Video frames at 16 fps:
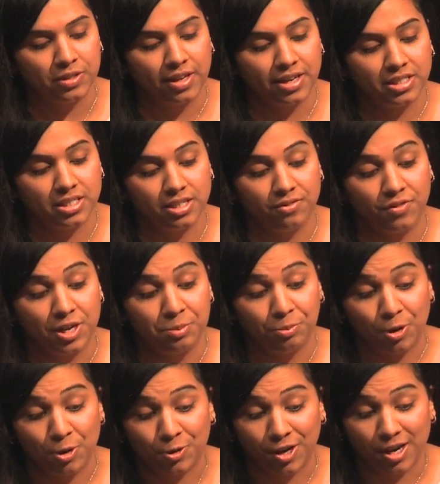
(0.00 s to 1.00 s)
We like to
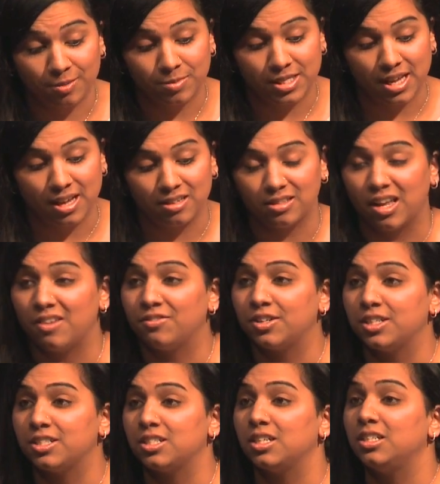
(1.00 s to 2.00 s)
fund programs that
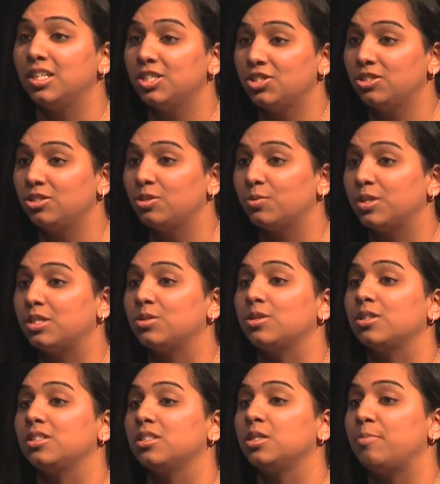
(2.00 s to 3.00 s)
leverage additional
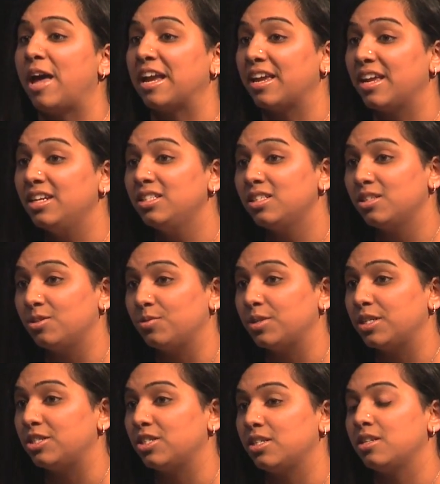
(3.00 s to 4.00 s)
resources back into the
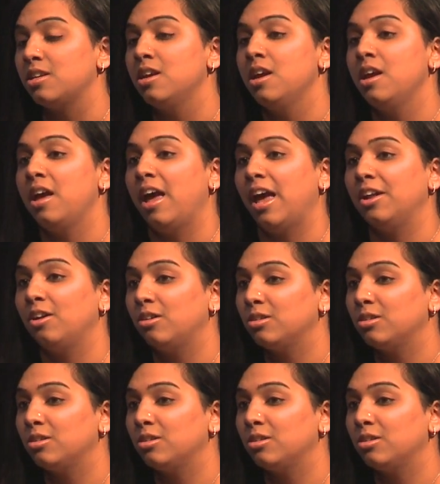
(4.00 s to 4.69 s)
region, and